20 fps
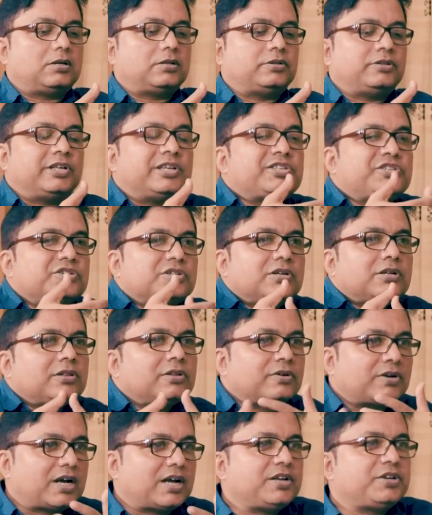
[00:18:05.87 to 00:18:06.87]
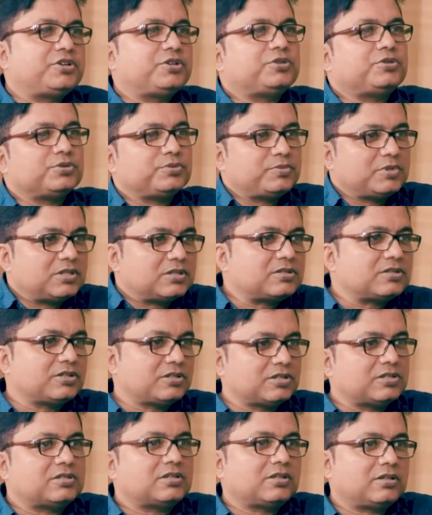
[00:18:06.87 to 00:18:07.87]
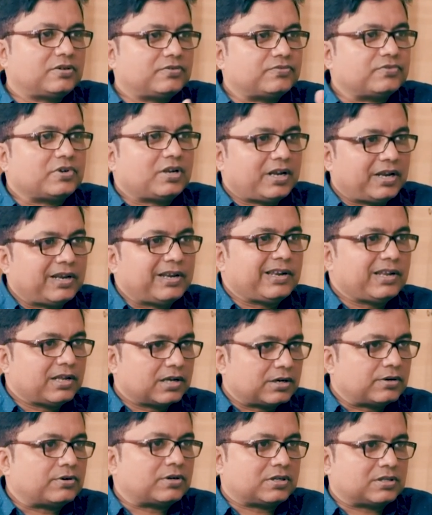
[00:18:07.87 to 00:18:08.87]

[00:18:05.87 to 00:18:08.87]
natural right to be the citizen of India or